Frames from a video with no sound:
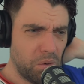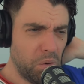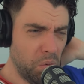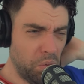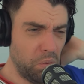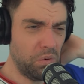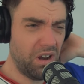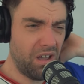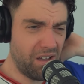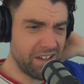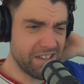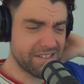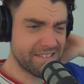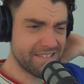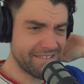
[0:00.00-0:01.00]
Oh,
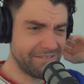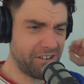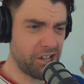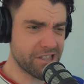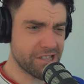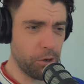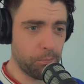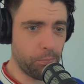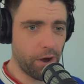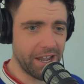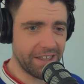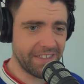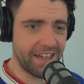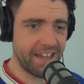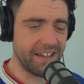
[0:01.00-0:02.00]
nice. Nice little
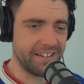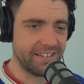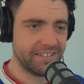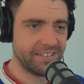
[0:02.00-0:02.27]
break there.